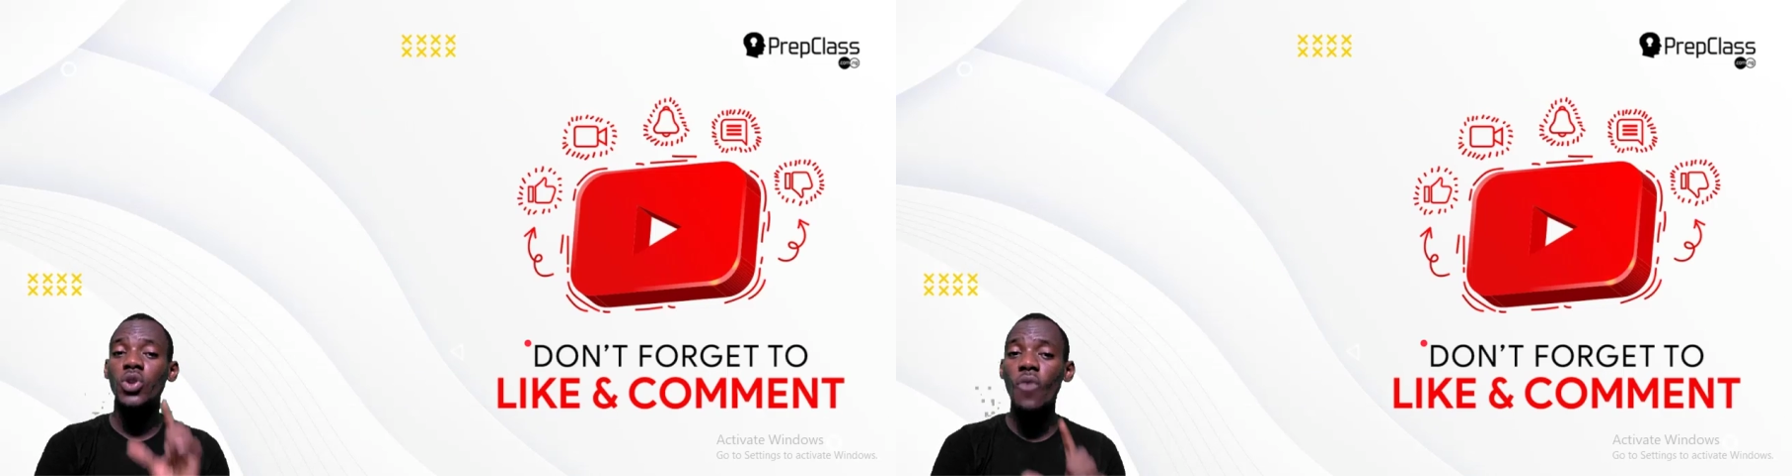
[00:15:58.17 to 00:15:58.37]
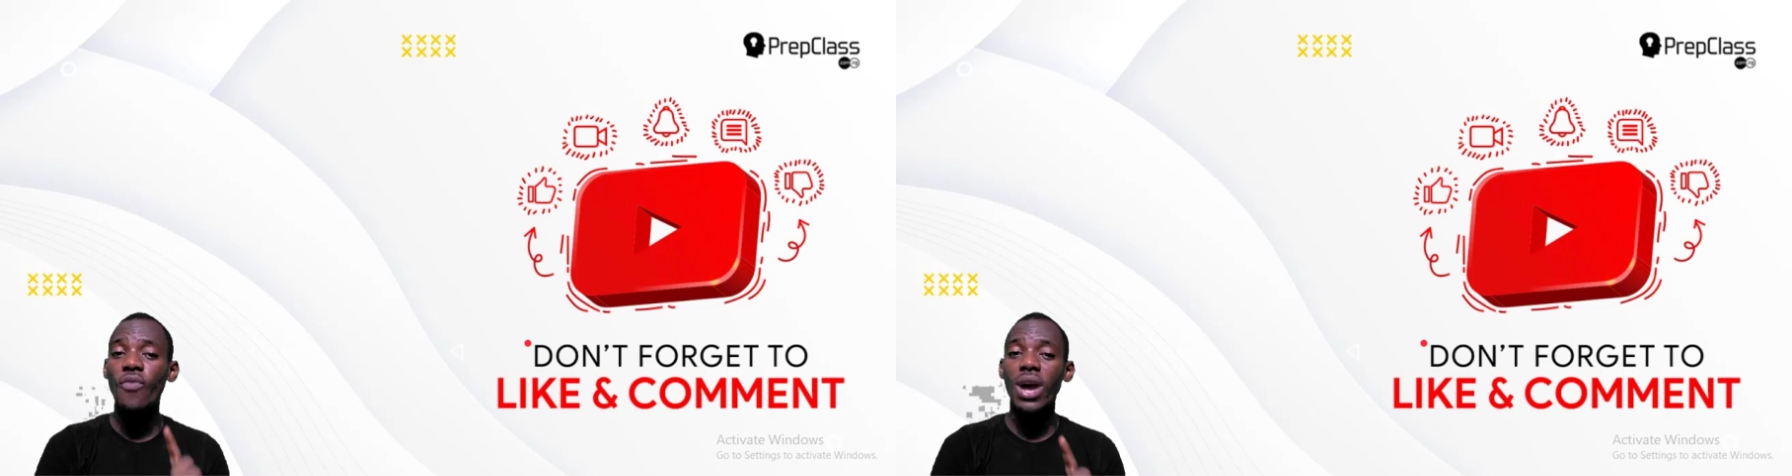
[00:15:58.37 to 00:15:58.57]

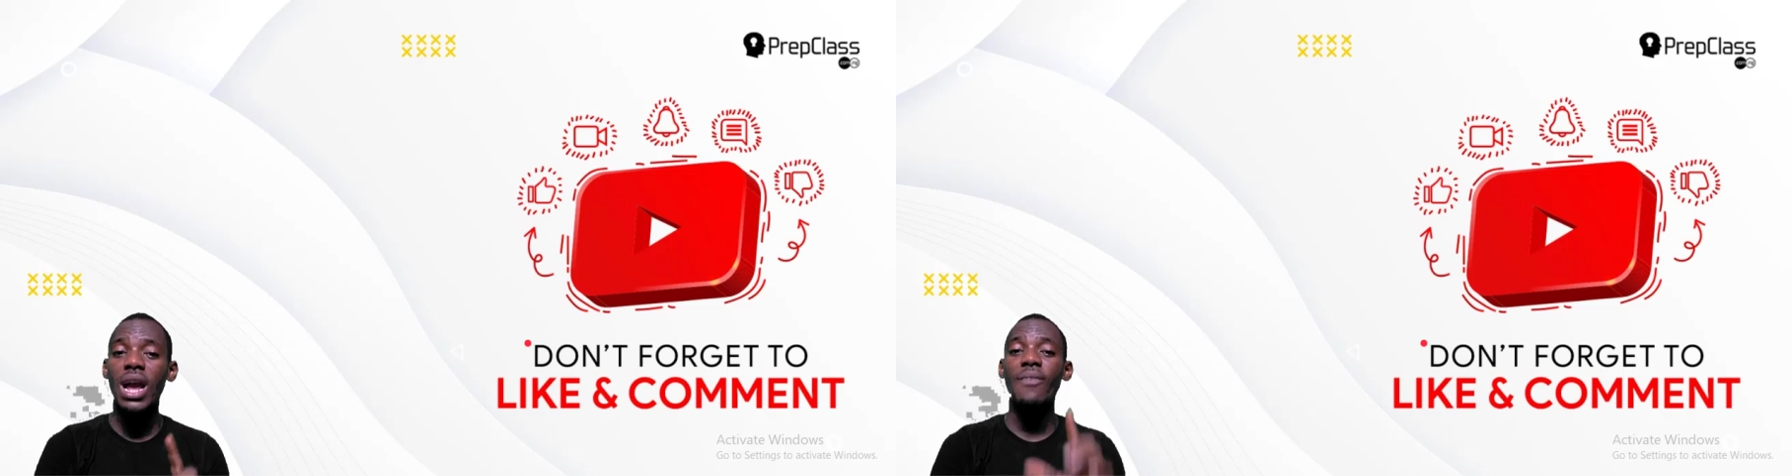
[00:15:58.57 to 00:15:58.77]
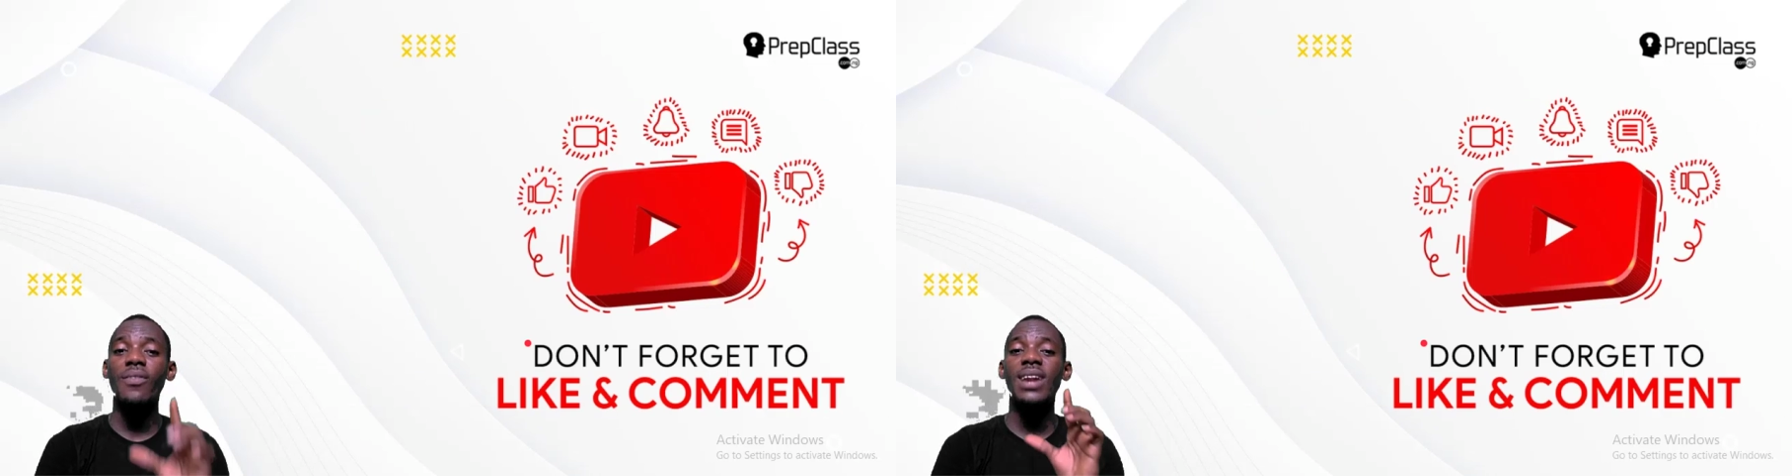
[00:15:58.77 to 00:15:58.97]
Don't forget,
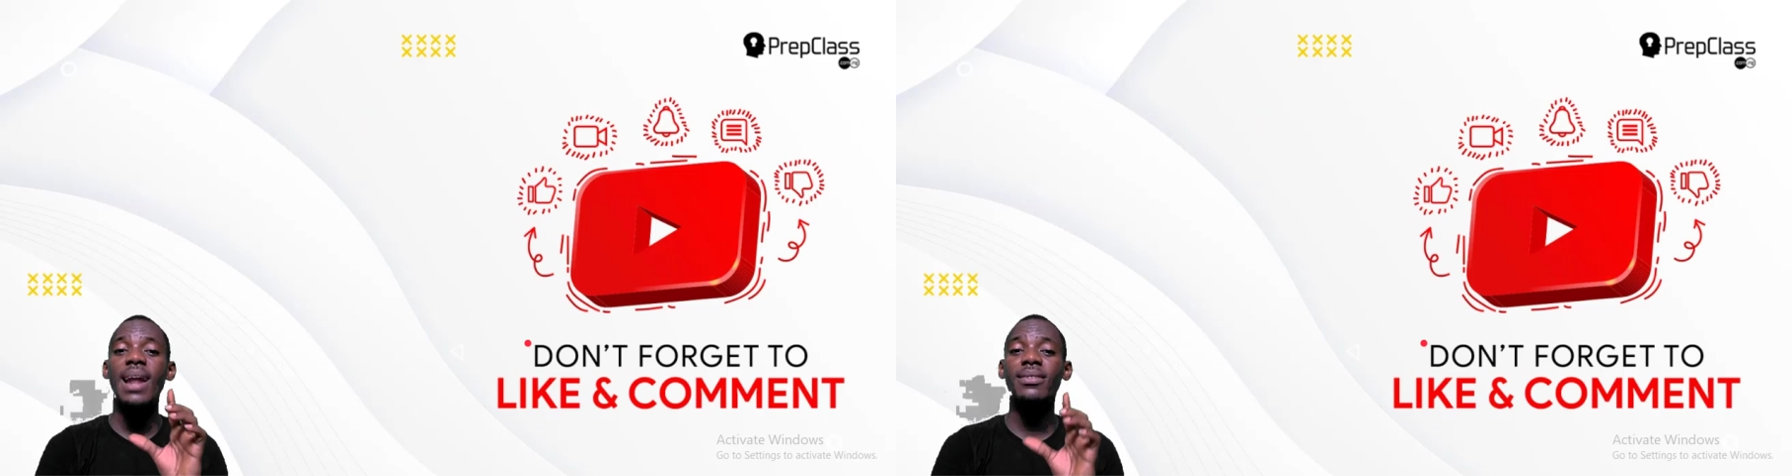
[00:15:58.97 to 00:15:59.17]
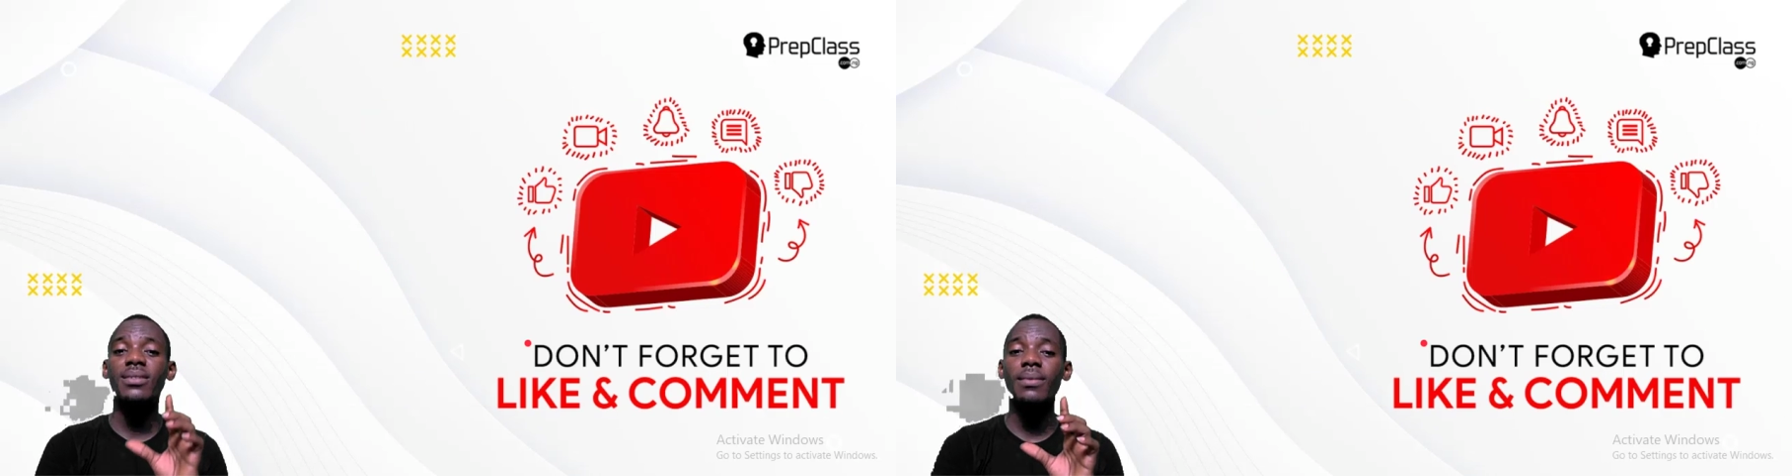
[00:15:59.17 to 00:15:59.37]
if you
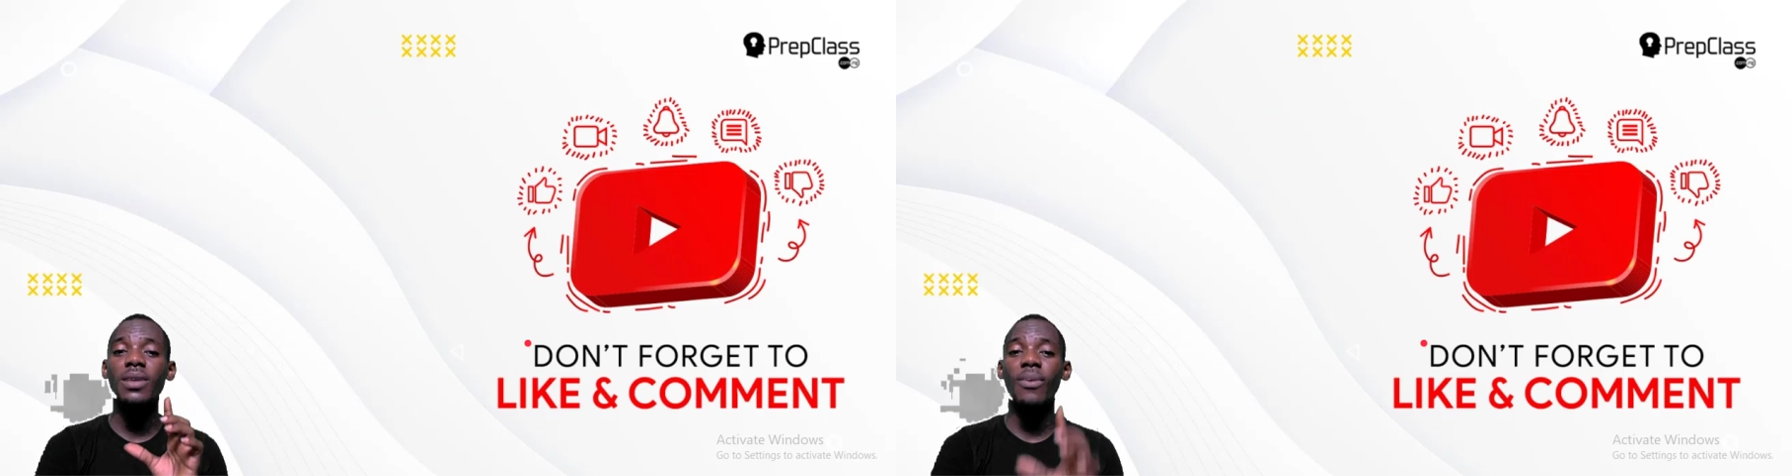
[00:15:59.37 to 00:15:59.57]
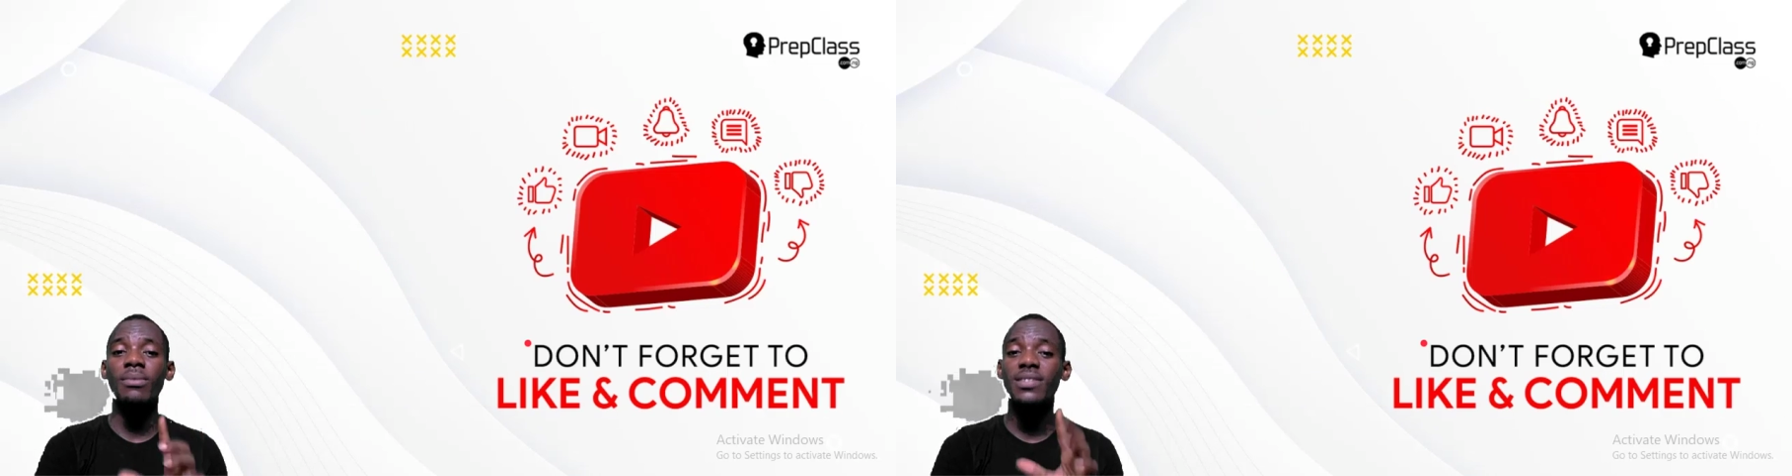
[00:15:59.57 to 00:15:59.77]
learned
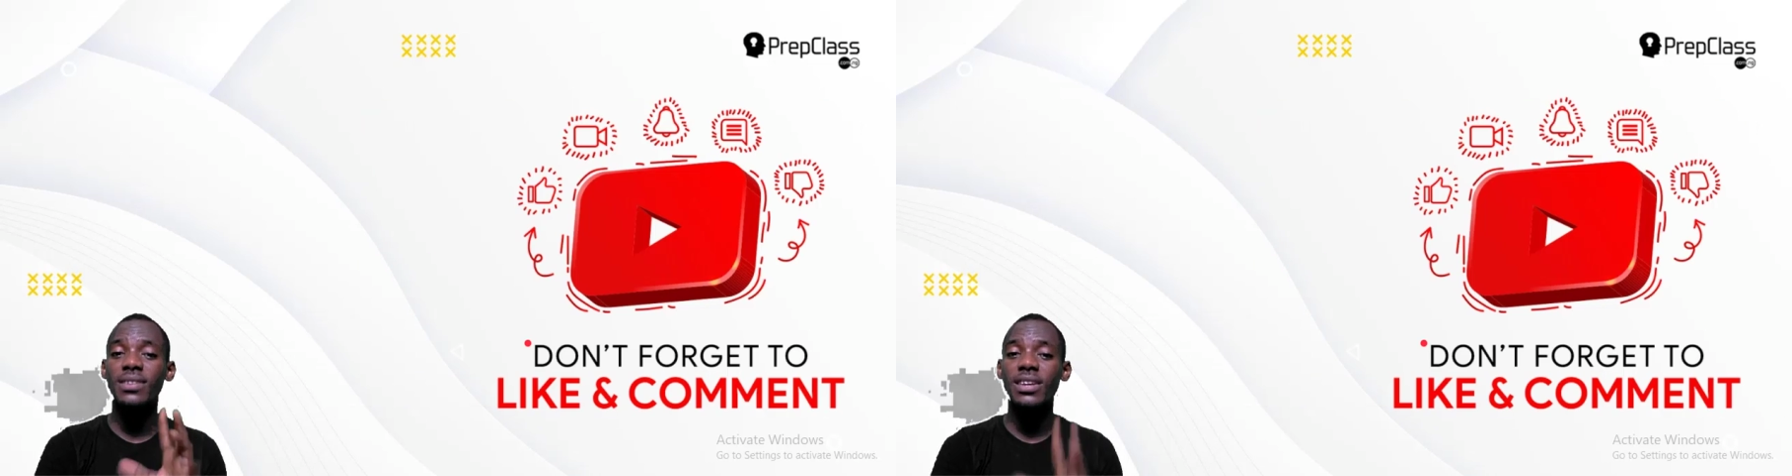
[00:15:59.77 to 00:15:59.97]
something from this